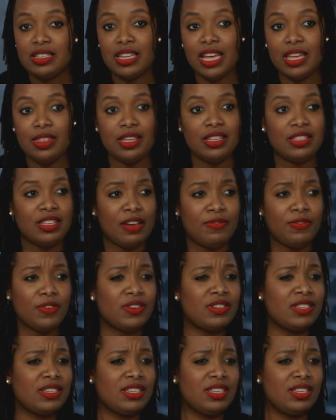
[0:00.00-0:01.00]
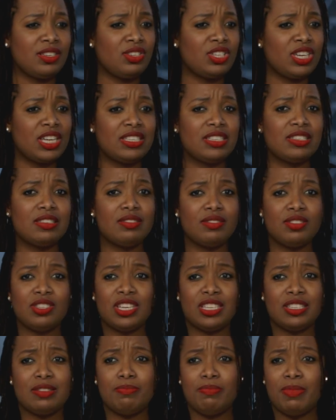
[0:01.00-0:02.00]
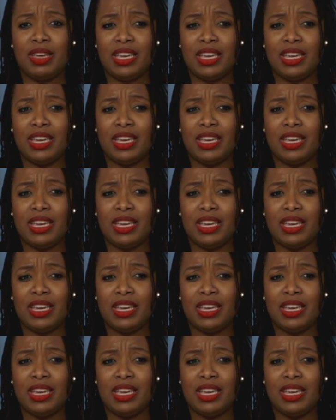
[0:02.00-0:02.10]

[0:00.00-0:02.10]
So I think diversity just